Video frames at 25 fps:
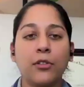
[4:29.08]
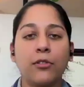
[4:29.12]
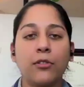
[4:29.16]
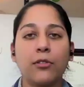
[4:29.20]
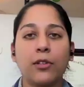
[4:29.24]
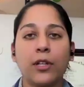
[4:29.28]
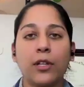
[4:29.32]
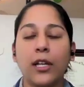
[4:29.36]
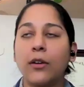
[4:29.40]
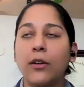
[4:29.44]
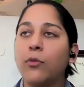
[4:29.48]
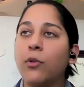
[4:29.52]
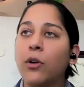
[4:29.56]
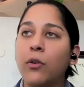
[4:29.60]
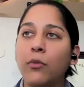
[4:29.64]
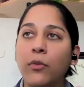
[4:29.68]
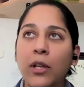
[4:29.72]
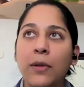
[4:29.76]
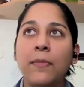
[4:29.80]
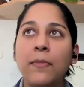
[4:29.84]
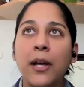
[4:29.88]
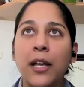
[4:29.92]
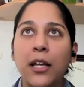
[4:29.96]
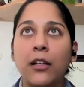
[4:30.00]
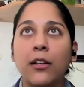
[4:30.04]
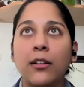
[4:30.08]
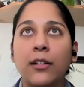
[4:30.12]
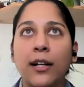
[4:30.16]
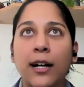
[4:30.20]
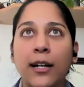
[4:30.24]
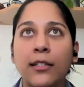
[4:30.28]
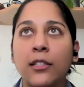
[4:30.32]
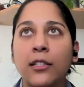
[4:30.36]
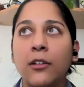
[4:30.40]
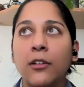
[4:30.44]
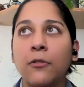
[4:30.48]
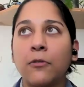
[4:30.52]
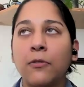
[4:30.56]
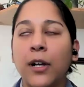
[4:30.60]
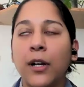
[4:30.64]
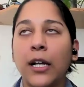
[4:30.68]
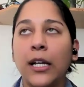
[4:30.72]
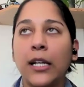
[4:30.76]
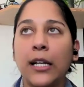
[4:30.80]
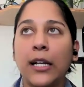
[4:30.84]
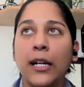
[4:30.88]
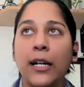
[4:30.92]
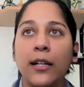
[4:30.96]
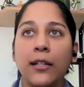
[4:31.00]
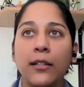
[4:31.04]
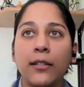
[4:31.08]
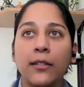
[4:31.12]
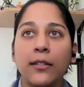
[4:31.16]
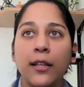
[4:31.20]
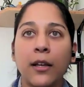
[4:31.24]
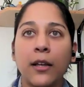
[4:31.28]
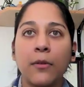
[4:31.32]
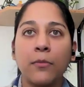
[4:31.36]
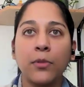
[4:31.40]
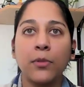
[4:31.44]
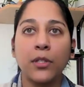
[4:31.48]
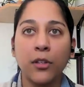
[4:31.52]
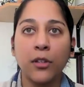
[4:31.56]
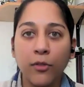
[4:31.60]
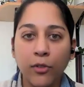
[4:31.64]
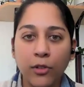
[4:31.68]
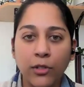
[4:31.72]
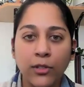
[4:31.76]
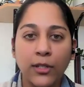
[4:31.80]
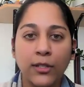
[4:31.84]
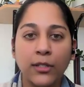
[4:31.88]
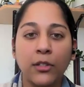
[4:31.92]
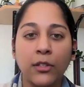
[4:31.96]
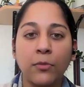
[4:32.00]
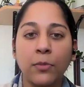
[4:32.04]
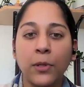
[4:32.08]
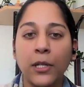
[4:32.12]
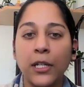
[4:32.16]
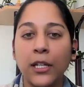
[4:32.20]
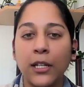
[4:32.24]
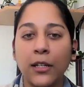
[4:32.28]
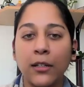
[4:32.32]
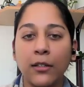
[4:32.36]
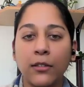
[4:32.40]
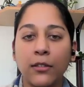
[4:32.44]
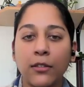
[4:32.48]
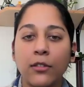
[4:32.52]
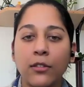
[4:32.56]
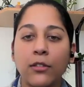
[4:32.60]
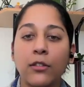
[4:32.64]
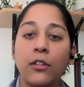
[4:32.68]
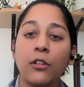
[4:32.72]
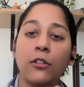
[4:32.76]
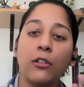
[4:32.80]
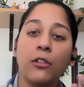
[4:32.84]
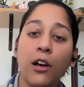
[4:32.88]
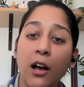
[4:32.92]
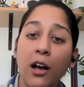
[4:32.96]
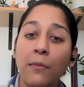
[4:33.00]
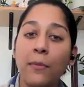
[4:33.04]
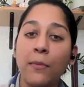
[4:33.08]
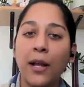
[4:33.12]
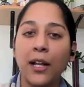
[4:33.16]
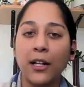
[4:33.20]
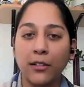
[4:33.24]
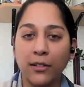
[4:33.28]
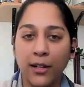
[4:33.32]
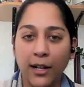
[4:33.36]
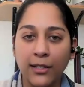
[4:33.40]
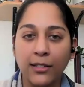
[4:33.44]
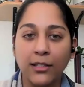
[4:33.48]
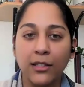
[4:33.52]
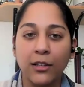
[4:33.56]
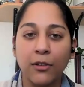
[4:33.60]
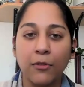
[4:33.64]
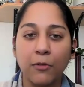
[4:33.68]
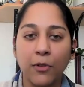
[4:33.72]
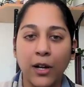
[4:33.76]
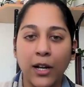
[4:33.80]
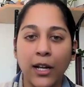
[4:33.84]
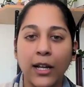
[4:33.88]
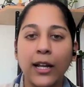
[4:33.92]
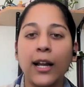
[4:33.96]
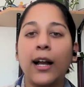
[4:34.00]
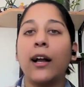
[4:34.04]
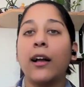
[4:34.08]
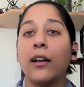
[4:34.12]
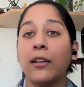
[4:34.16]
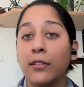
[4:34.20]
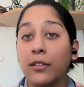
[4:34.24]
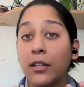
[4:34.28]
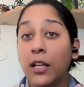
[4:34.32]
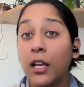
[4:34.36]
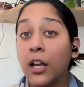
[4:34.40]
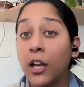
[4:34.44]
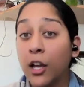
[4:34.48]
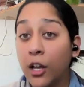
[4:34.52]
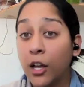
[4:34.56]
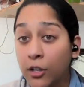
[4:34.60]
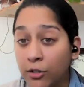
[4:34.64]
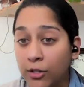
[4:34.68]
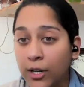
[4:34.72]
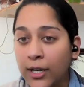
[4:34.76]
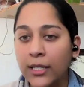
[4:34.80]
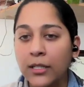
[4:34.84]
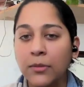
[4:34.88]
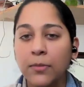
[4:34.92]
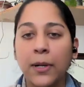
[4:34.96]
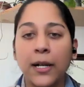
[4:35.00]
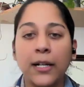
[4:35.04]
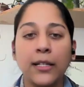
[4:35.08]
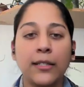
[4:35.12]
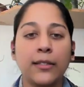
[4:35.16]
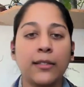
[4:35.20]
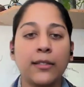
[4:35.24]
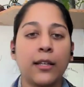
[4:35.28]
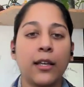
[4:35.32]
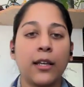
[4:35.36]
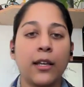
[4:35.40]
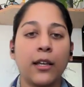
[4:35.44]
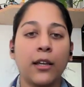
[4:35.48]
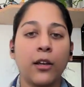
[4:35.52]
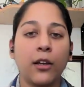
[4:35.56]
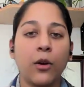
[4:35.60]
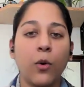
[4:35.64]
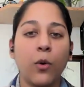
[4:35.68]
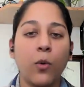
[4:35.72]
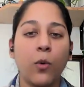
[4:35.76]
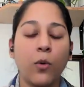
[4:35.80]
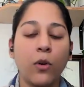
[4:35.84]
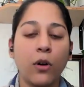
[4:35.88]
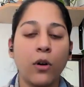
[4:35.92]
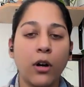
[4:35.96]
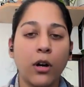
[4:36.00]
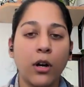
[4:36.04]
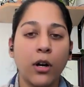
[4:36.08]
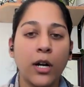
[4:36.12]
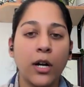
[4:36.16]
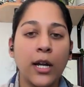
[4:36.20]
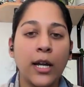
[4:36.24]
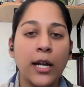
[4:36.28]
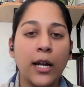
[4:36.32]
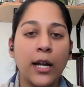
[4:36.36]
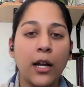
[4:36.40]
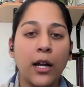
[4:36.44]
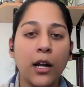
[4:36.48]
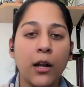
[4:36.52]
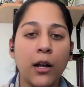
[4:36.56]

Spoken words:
absolutely. What we might classify as civil disobedience, the law might classify as trespassing or